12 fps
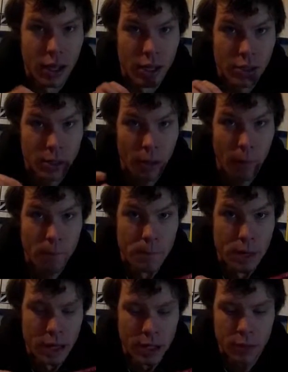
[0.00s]
So a
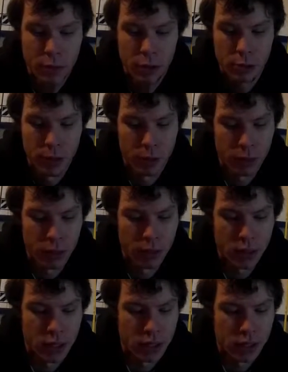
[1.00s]
big worm, I believe
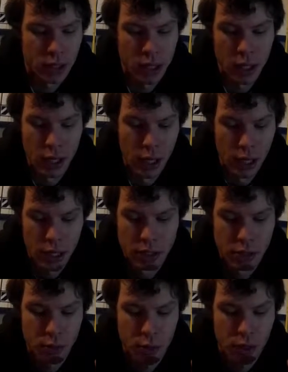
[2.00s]
this is like a
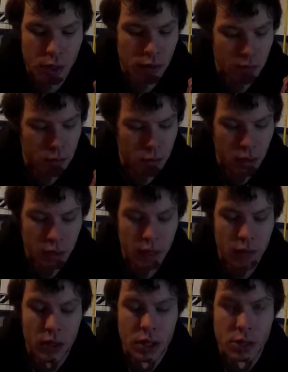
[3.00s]
12 or
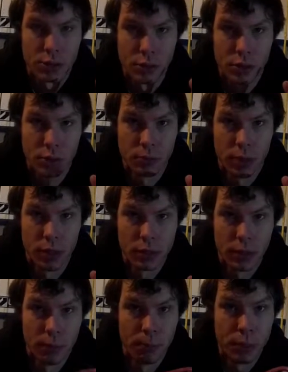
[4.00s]
11-inch worm,
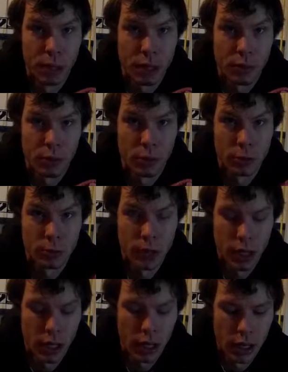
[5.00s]
a big worm.
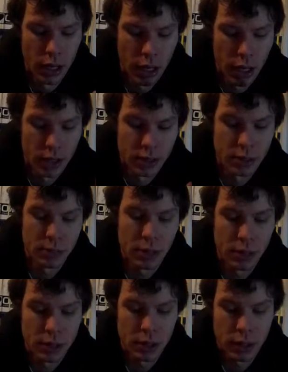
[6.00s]
And
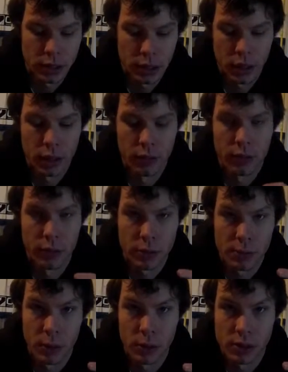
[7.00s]
sometimes I like to go even a
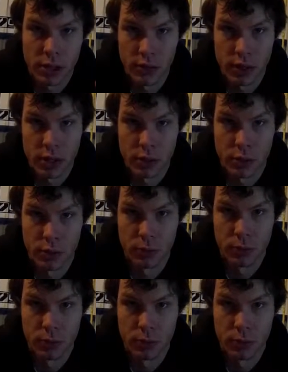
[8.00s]
small 7-inch worm.